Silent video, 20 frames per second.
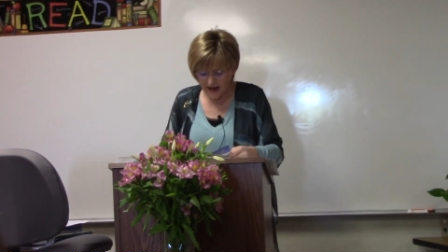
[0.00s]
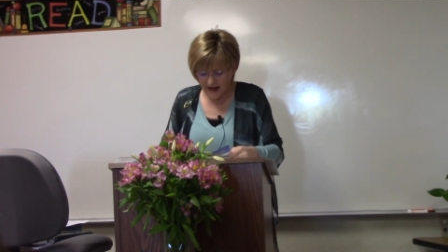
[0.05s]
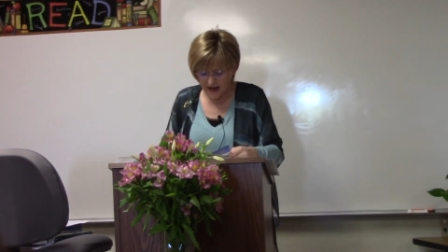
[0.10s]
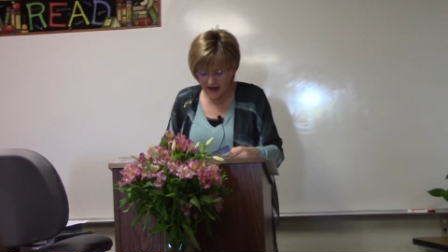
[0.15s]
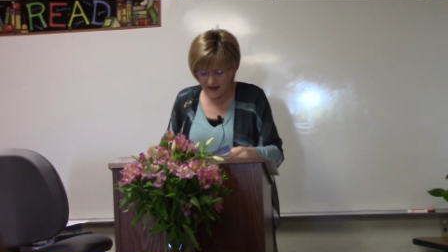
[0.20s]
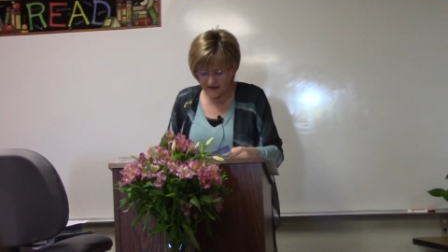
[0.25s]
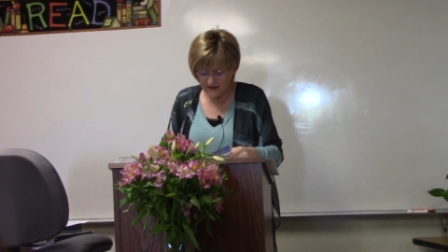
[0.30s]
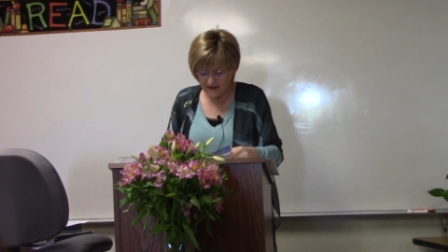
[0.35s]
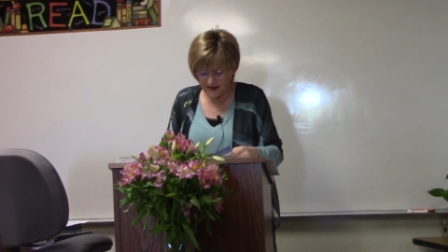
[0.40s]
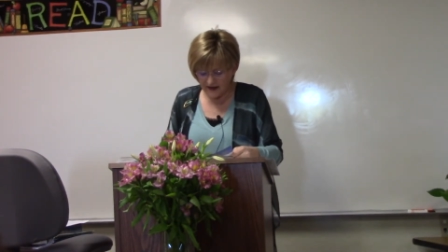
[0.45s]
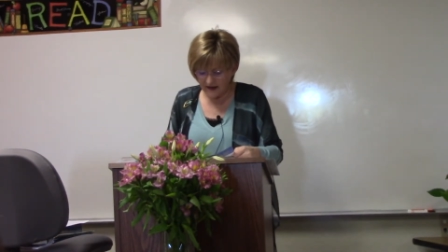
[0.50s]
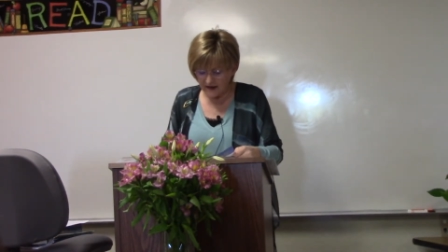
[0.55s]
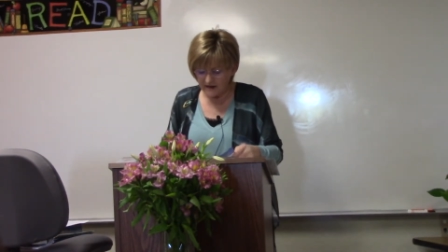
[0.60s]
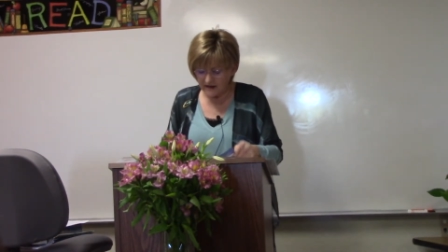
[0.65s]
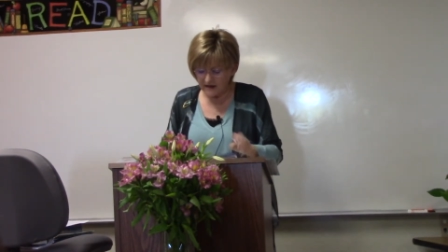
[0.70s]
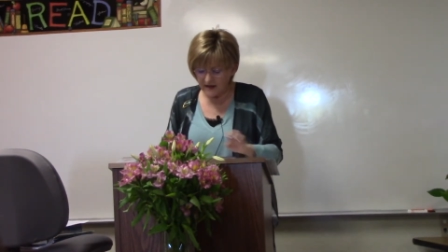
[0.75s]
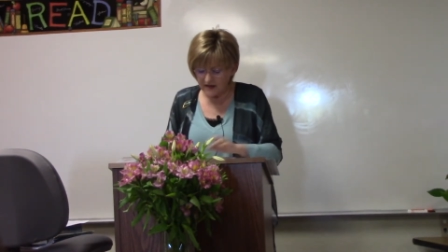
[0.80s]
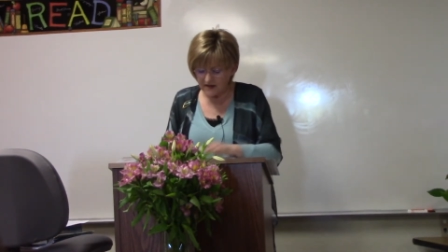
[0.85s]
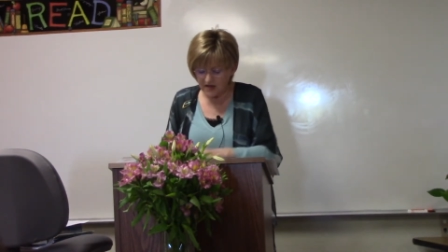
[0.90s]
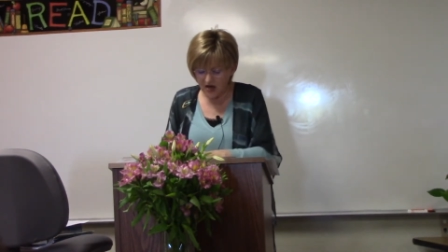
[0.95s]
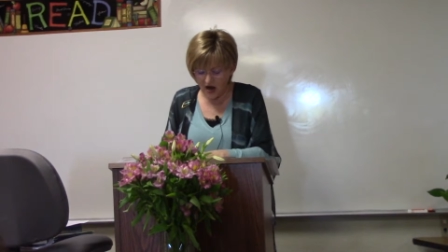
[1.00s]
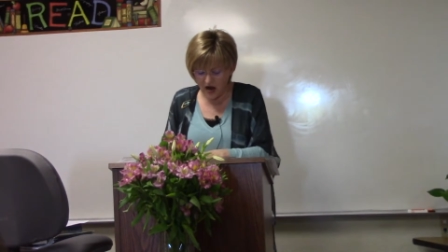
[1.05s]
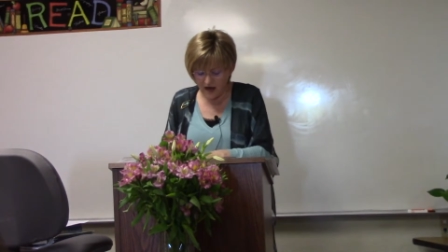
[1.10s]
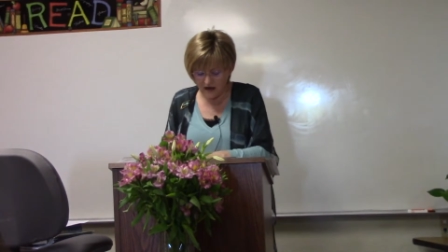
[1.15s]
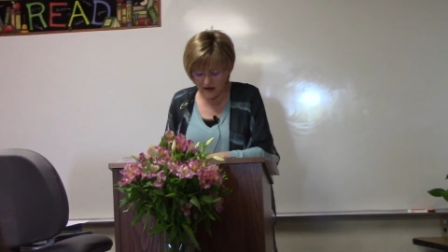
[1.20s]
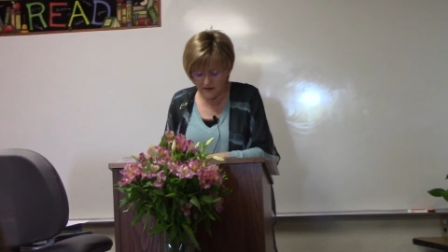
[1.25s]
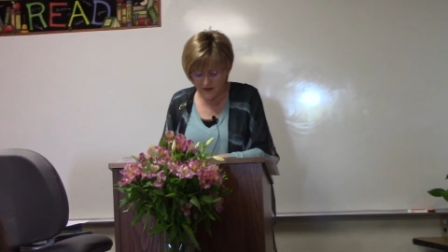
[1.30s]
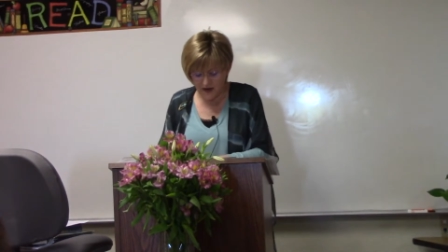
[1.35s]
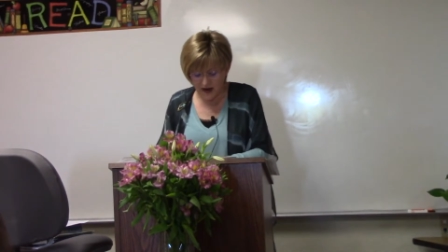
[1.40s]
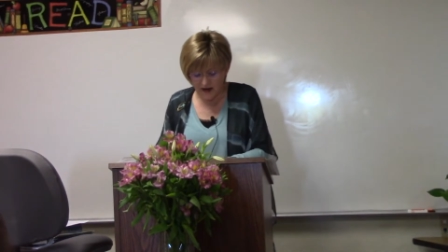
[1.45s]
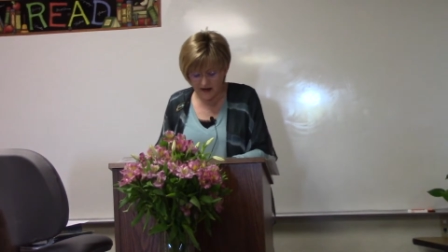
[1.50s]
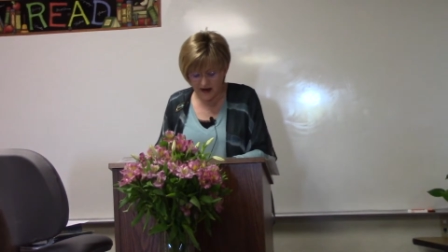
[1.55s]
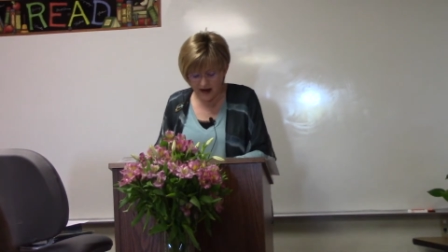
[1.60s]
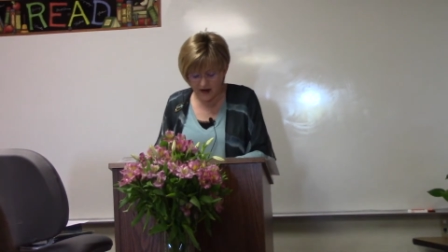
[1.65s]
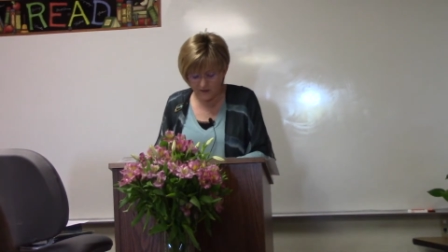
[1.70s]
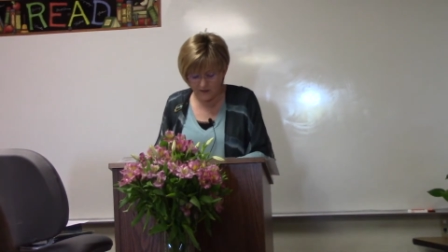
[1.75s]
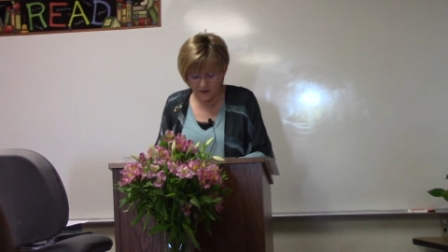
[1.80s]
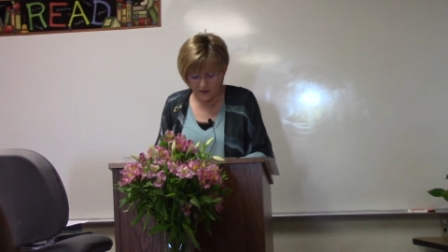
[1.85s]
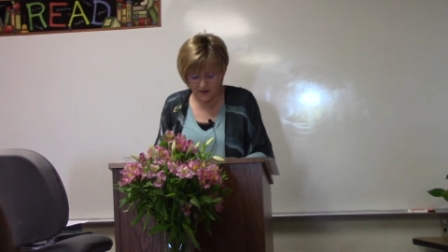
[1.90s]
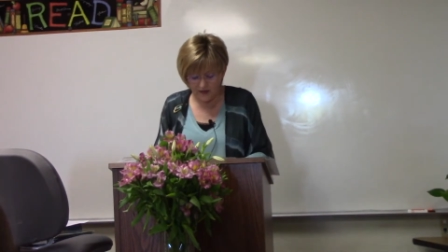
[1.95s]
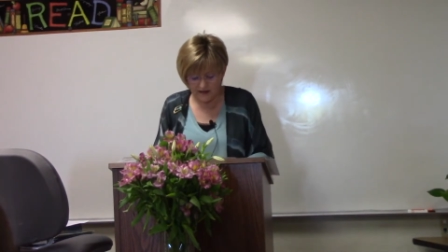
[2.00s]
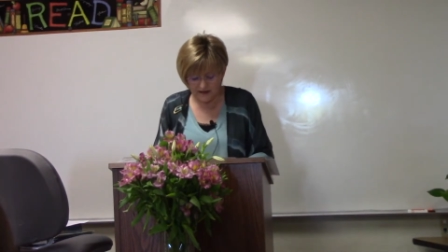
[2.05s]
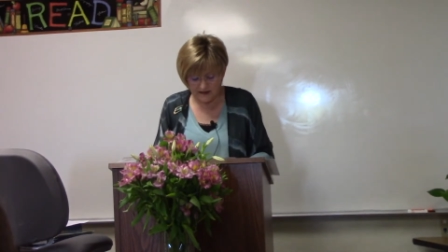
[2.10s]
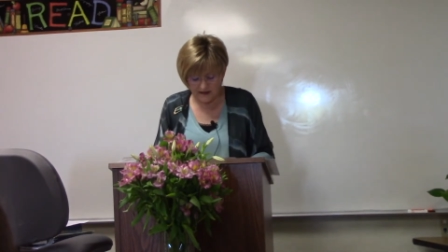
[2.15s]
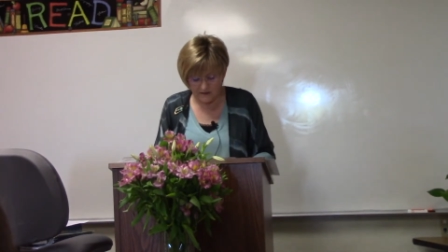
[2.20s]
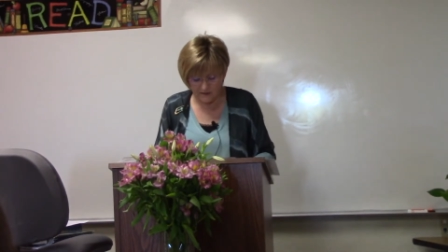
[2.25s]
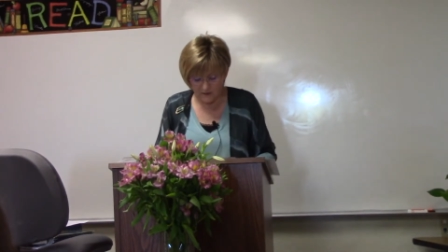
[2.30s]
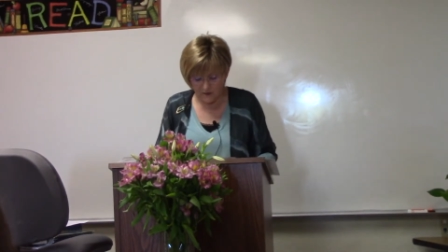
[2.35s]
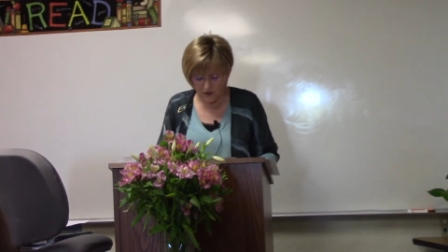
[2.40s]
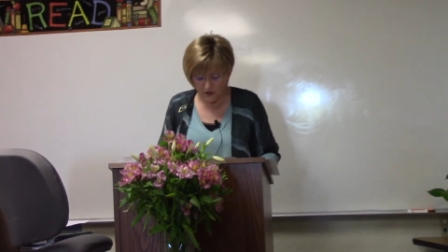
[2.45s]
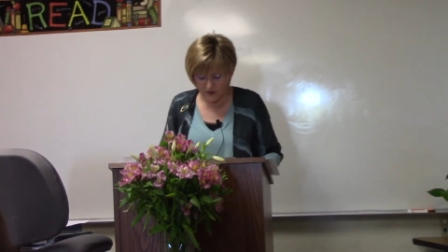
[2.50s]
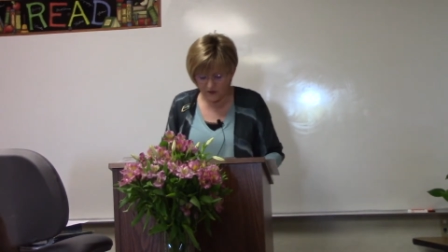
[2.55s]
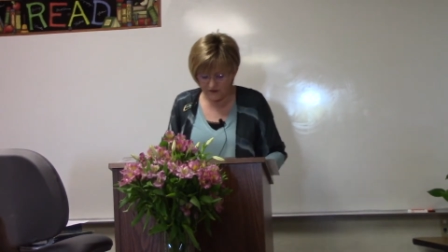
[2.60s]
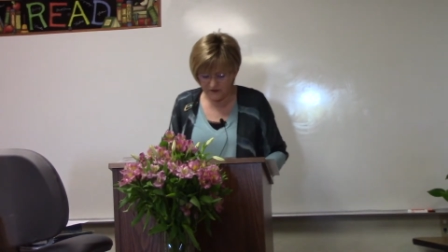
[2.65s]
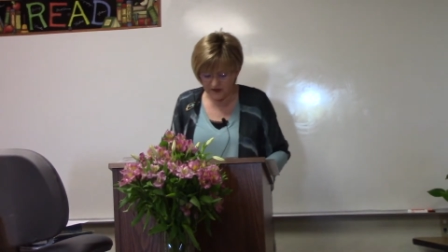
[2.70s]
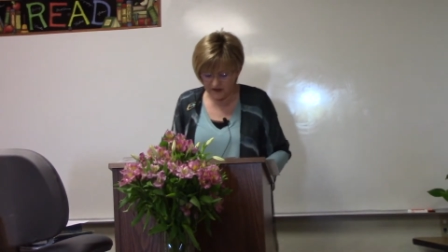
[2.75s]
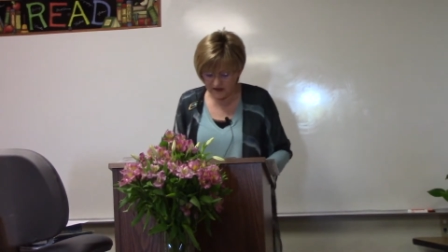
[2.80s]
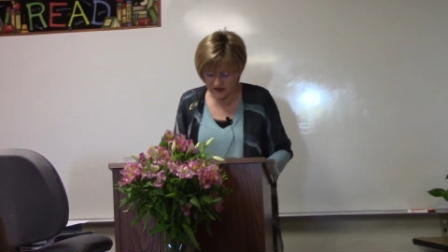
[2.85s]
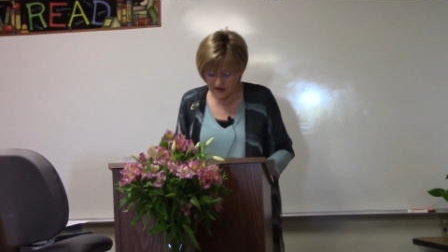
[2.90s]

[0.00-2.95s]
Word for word: And then they talk about how Buddhism moved